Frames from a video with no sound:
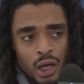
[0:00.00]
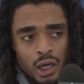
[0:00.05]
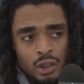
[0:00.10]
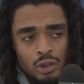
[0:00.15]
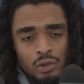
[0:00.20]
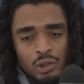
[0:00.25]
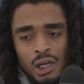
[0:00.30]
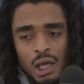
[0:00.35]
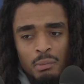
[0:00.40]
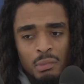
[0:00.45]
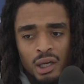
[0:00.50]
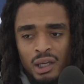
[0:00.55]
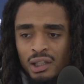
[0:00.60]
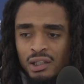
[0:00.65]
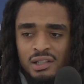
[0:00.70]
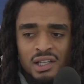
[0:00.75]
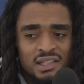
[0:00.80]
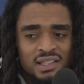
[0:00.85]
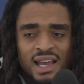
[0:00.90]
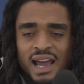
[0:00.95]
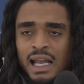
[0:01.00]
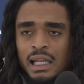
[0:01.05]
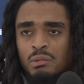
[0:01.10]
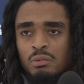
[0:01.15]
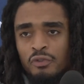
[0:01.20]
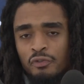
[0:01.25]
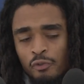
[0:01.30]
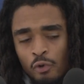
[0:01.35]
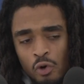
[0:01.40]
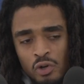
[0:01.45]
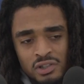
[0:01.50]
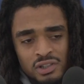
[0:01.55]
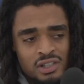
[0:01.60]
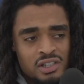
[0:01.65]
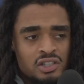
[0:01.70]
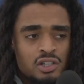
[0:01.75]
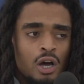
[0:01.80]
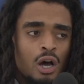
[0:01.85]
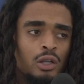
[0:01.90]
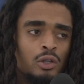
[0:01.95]
You know what I mean? It doesn't have to be forced, and
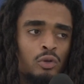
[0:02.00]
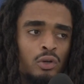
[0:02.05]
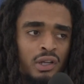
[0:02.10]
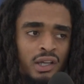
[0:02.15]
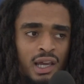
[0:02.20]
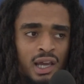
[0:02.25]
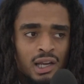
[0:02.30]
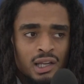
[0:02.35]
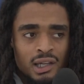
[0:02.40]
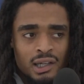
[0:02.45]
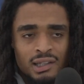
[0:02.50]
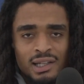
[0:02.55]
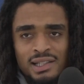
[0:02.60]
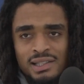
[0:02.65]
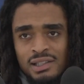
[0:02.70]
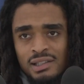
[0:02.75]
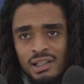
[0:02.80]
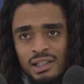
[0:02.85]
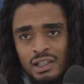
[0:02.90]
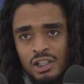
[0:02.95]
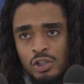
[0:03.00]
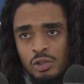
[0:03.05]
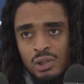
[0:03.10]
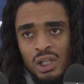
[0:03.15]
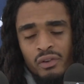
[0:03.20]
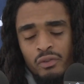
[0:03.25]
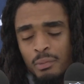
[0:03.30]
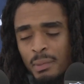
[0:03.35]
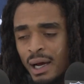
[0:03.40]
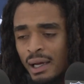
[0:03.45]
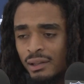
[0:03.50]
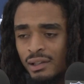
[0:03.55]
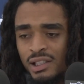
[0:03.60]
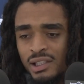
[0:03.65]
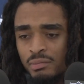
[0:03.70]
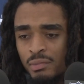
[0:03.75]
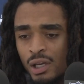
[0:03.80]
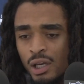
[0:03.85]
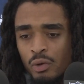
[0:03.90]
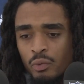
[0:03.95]
it's all organic. And that's the thing that you love about
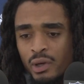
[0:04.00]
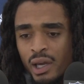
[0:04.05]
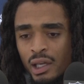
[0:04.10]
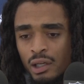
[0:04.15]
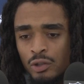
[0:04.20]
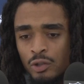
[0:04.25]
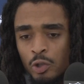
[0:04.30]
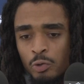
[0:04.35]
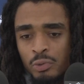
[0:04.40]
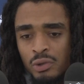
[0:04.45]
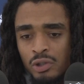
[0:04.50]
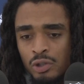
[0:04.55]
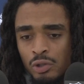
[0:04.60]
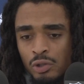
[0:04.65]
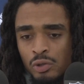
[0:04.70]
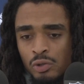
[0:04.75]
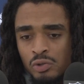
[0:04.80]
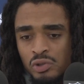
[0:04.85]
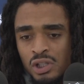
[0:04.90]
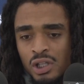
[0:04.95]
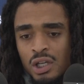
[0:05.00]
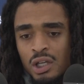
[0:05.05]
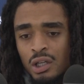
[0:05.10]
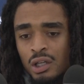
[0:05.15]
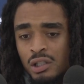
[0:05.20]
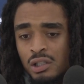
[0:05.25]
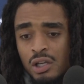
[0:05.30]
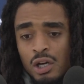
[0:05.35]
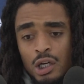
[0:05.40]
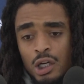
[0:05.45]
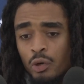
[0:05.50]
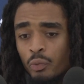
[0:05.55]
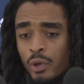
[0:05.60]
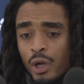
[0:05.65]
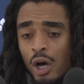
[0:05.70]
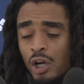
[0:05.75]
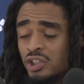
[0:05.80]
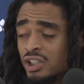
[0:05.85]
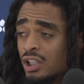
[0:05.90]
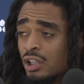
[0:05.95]
this, man. We got a group of dudes, young, and we
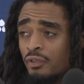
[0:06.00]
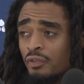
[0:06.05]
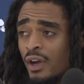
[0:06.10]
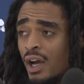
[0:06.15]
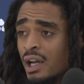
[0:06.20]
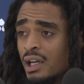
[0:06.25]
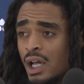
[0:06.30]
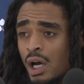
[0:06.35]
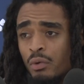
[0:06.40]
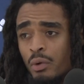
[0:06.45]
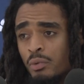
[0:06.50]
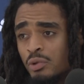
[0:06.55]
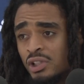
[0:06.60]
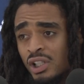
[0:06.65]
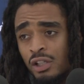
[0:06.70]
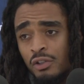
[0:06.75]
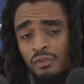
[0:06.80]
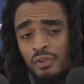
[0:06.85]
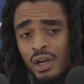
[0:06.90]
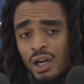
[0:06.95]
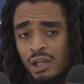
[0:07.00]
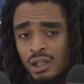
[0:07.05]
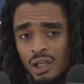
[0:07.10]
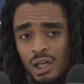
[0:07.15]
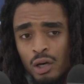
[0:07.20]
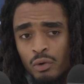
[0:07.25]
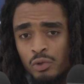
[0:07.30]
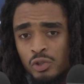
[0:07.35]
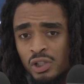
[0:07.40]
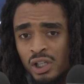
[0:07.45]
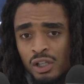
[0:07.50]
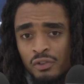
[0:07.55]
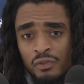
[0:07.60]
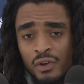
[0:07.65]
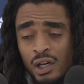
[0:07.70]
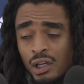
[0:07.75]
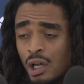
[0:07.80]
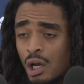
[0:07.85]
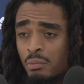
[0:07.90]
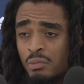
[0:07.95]
all trying to find out what we're trying to find out. We're trying to
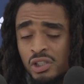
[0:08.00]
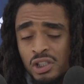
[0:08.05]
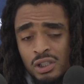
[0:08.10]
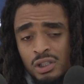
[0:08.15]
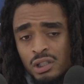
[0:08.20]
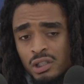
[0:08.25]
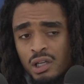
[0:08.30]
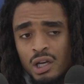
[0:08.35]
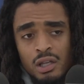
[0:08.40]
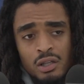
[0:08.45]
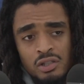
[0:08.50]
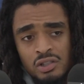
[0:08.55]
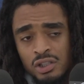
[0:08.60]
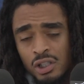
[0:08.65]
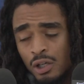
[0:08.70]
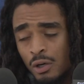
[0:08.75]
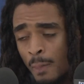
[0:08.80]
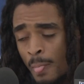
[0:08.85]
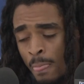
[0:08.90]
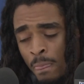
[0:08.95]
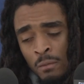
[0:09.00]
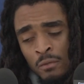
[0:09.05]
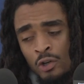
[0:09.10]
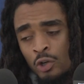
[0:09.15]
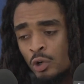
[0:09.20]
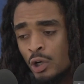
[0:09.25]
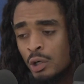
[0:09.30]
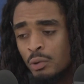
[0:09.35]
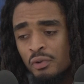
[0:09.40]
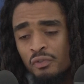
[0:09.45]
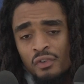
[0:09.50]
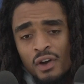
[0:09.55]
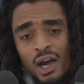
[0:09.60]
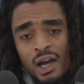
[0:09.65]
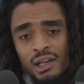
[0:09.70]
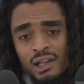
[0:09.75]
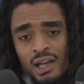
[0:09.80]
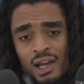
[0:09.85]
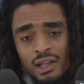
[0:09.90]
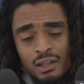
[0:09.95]
find our mission together. So the quicker we
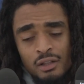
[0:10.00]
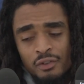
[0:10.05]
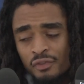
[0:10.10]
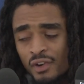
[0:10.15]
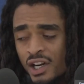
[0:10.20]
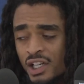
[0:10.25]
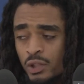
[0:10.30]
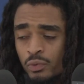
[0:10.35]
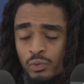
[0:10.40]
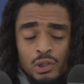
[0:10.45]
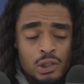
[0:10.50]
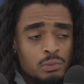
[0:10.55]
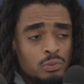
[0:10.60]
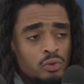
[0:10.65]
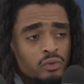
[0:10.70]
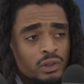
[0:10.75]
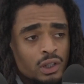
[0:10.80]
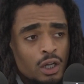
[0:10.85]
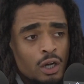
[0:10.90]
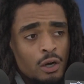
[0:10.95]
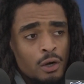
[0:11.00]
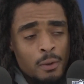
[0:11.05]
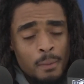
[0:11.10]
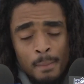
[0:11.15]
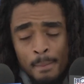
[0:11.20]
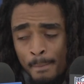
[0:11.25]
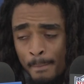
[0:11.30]
find that, the faster we can move along.